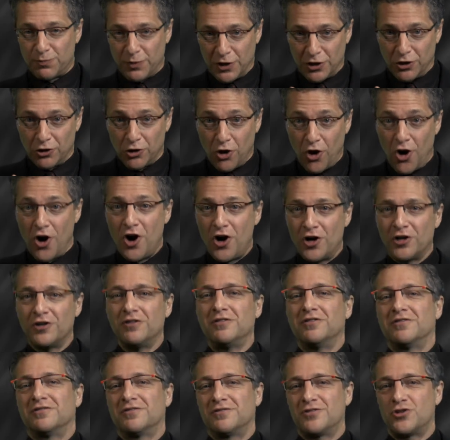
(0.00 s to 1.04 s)
been a long
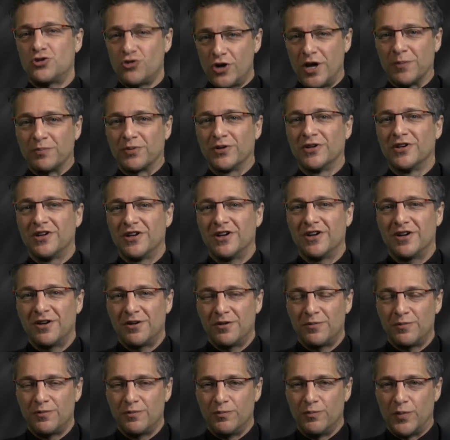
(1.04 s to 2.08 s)
trip,
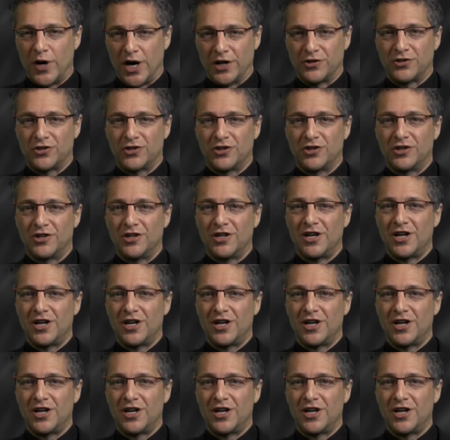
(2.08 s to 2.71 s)
but